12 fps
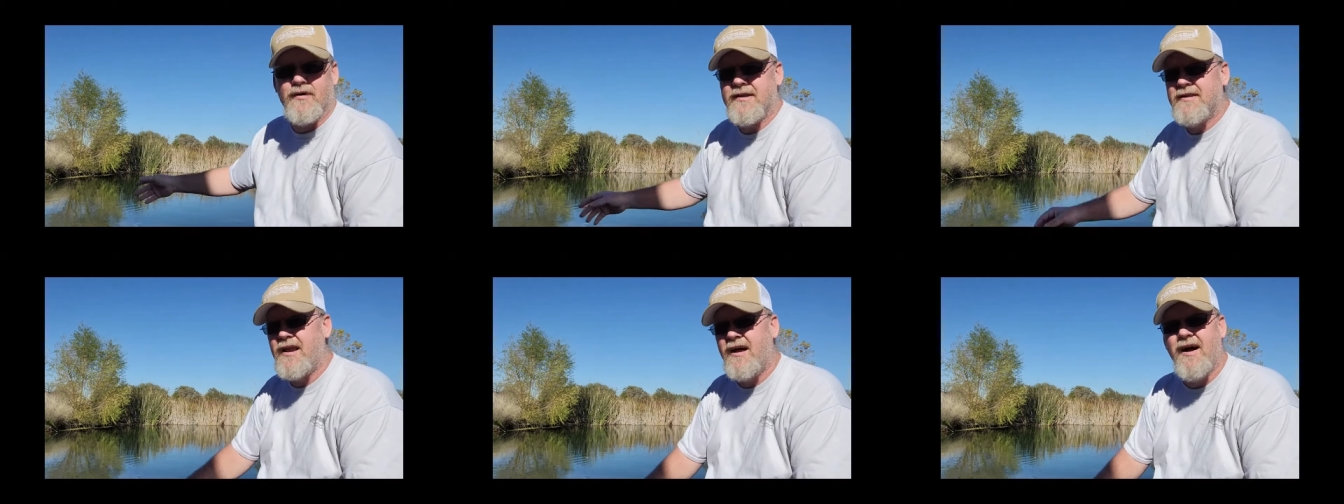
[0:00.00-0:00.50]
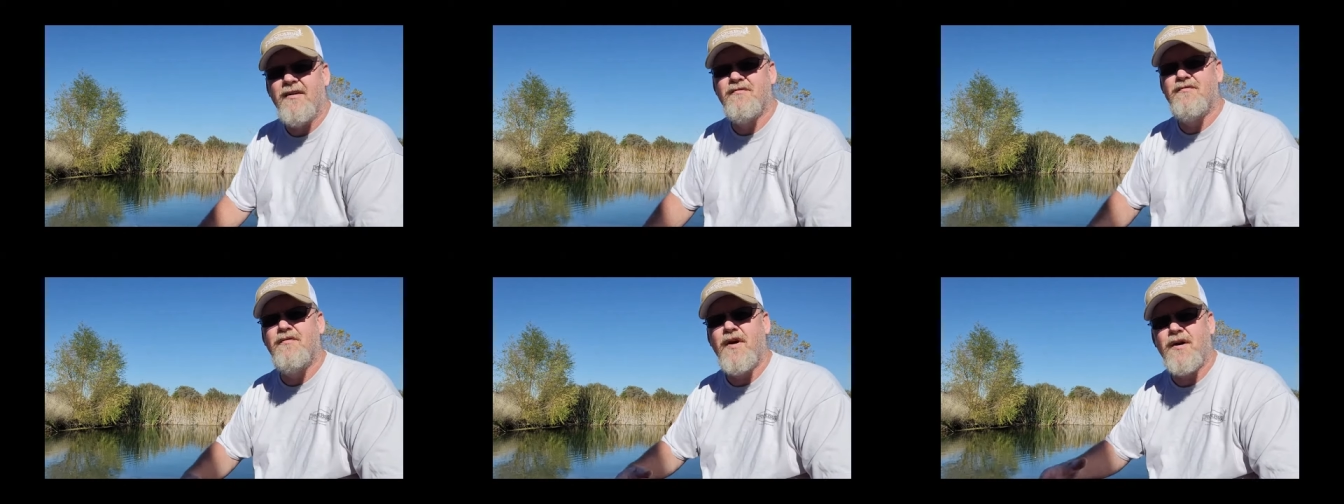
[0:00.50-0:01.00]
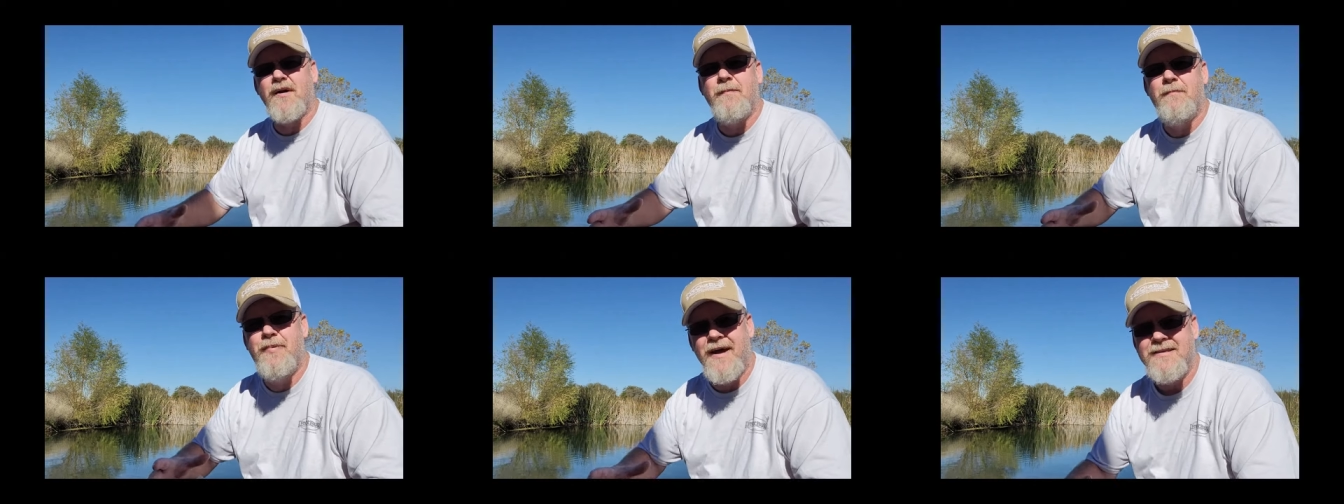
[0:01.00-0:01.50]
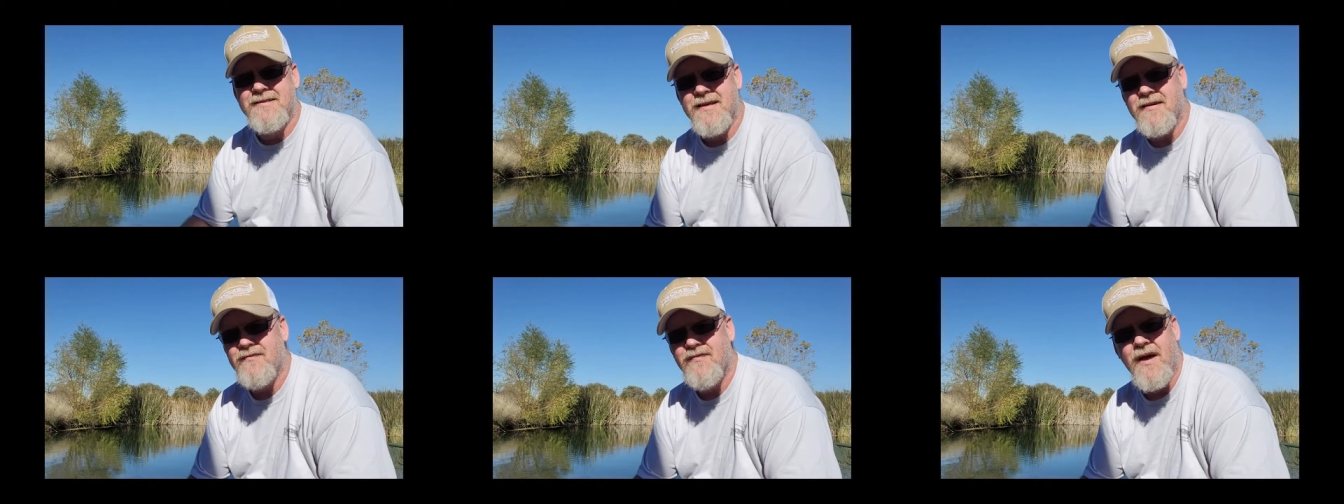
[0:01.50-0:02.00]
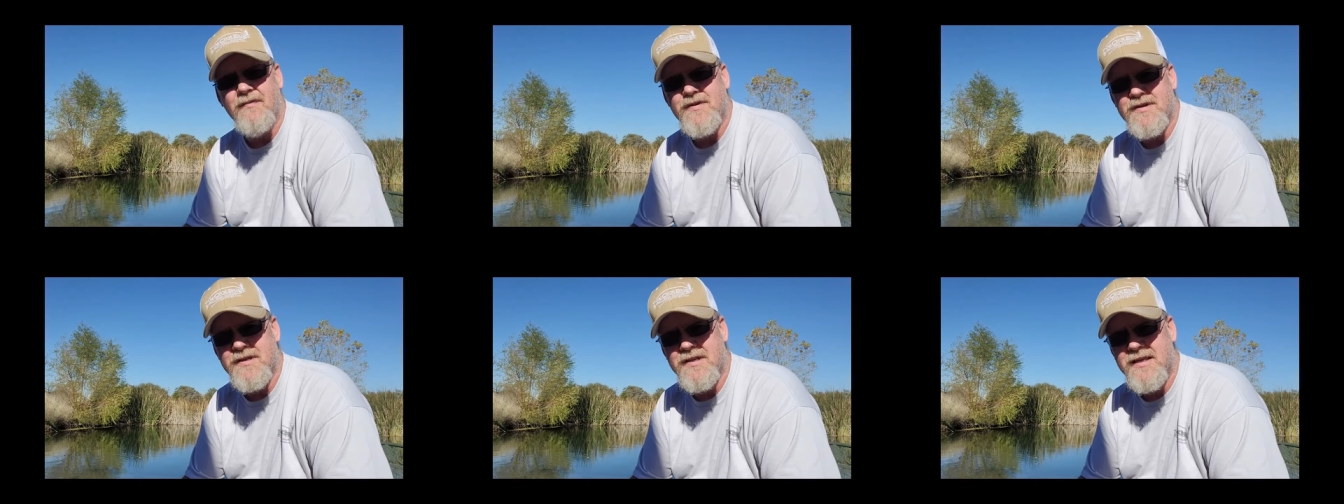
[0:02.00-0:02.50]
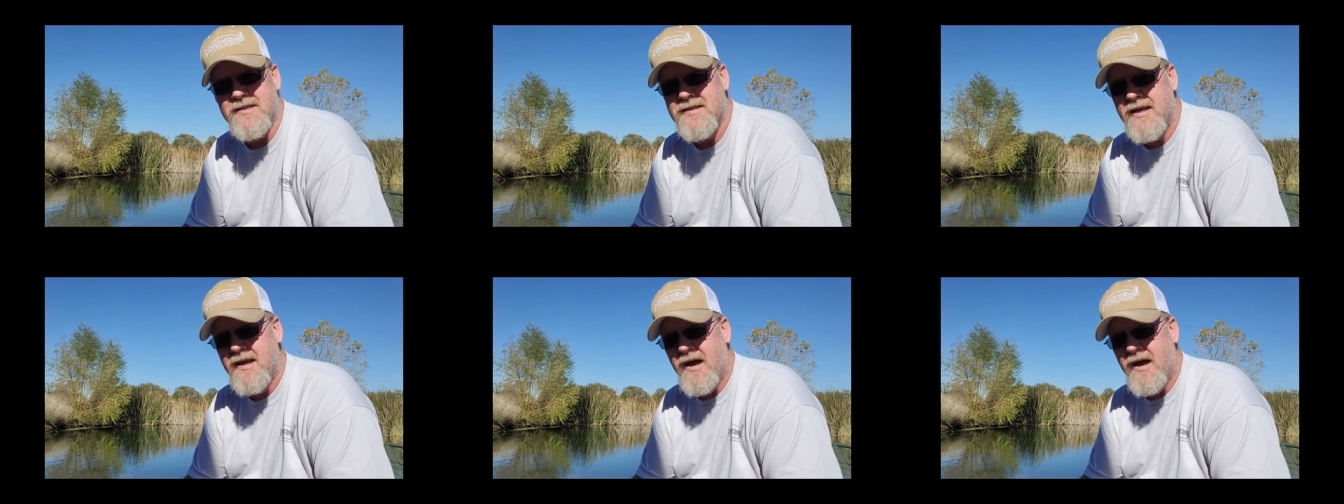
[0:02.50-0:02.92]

And then I'll have very basic fly fishing needs.